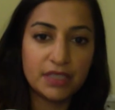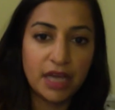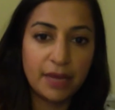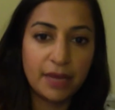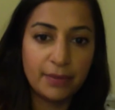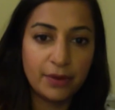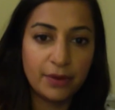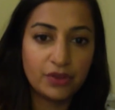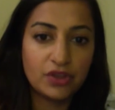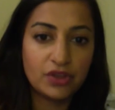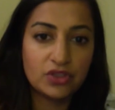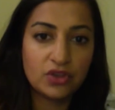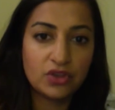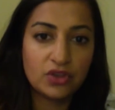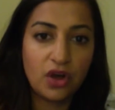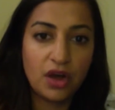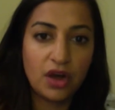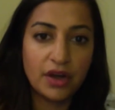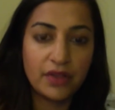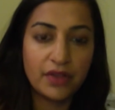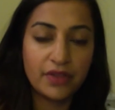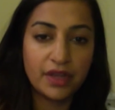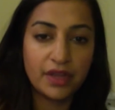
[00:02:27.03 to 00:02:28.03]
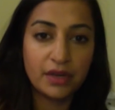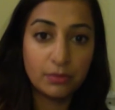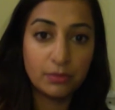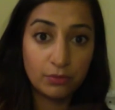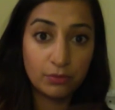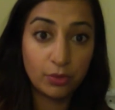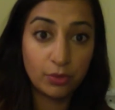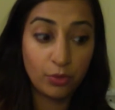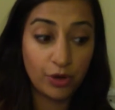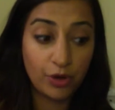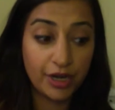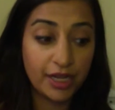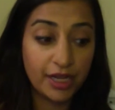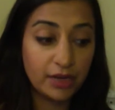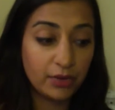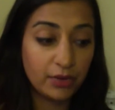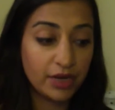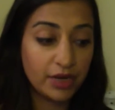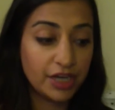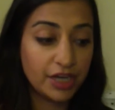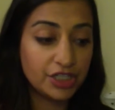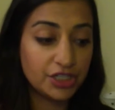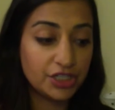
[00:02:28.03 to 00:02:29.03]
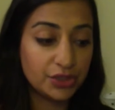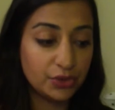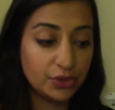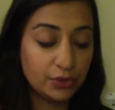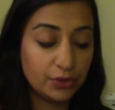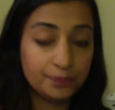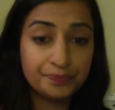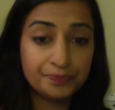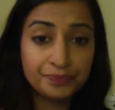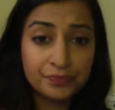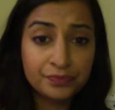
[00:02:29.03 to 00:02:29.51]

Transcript: I put this on, and then in the morning when I do